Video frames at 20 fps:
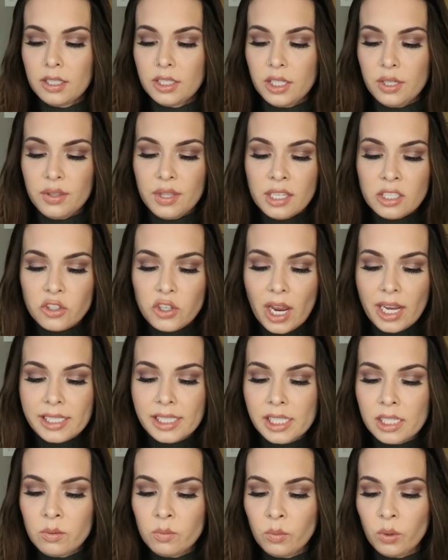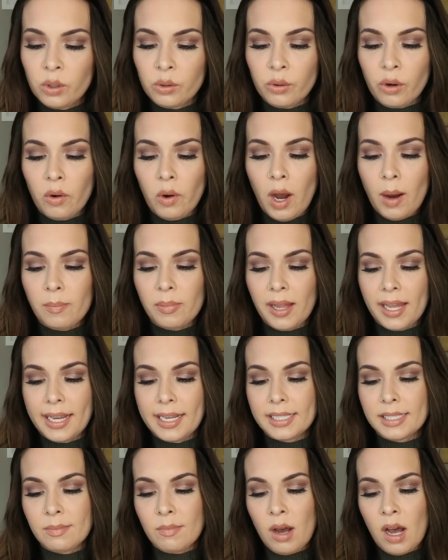Do you think Jackson will grow up
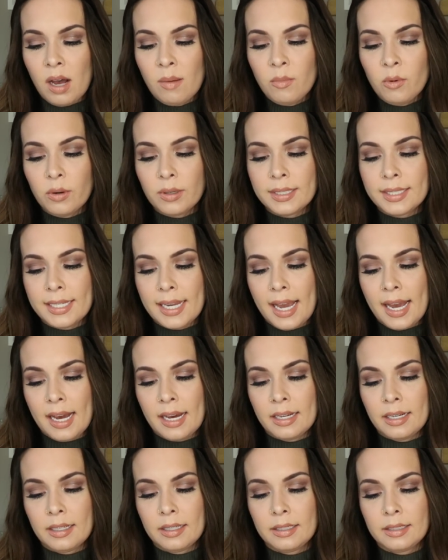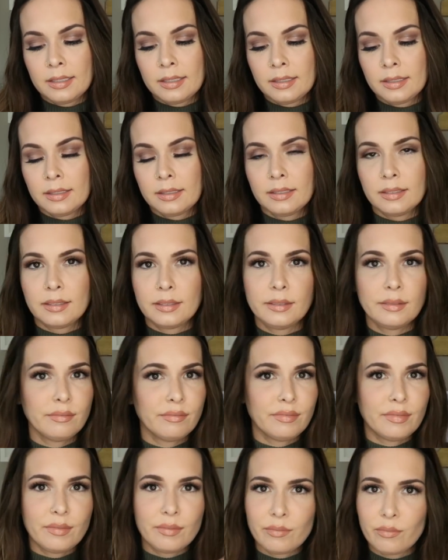like his mom or dad
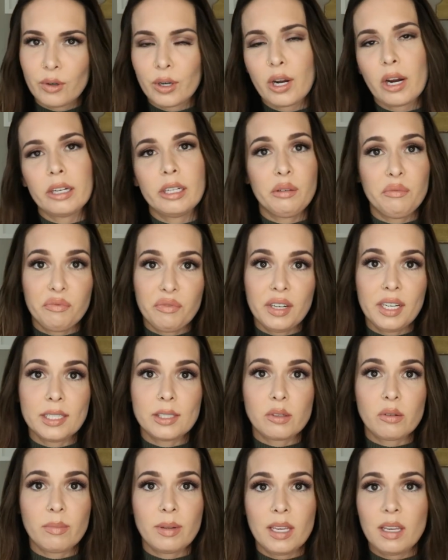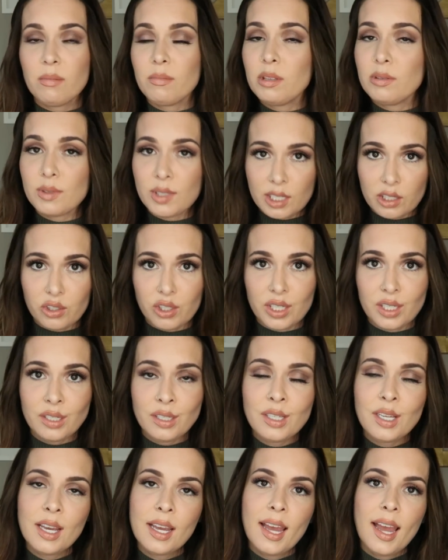regarding fitness or being a
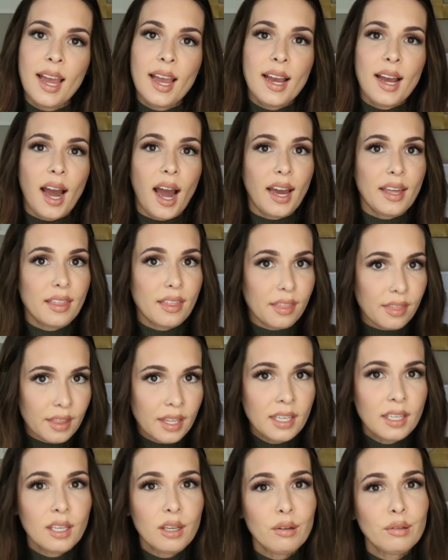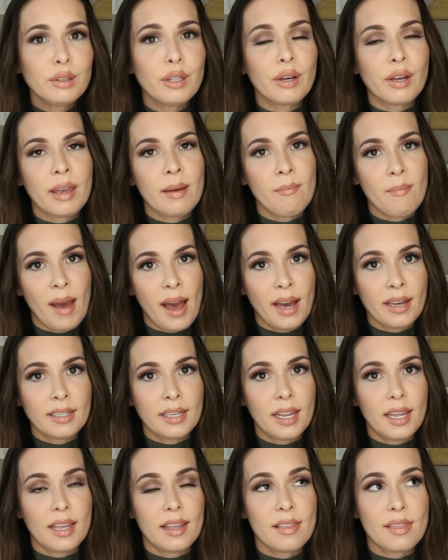musician? I think he'll look at
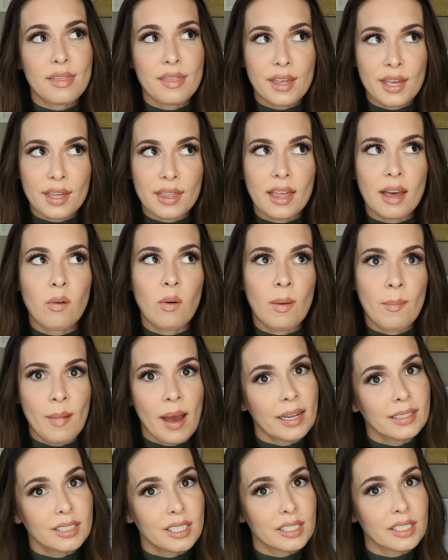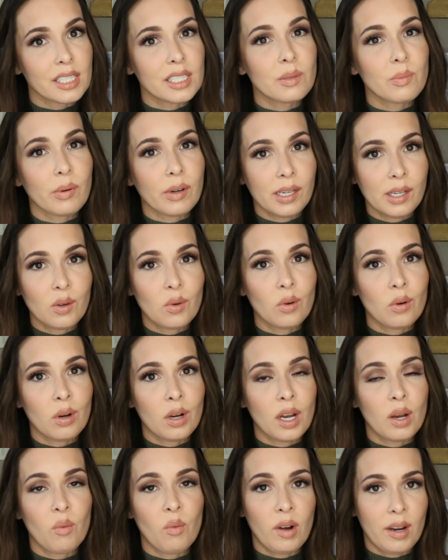Matt and think that what Matt does is pretty
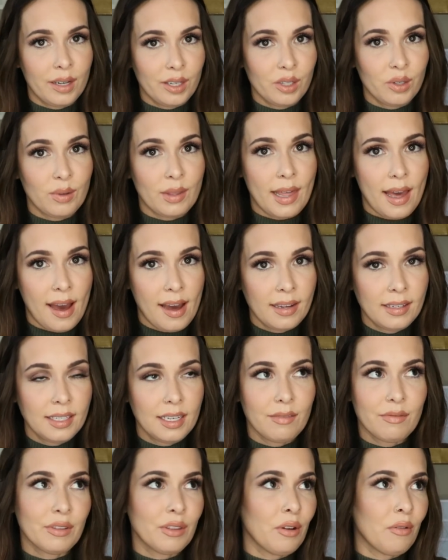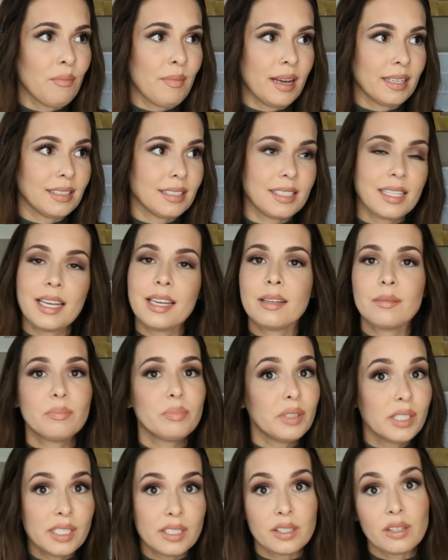cool and want to do that, even though Matt's
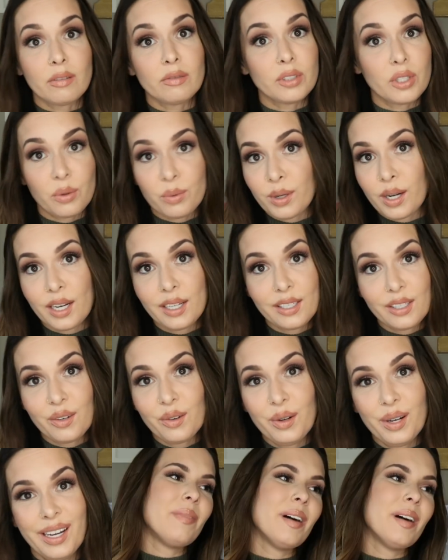like, please don't do what I do.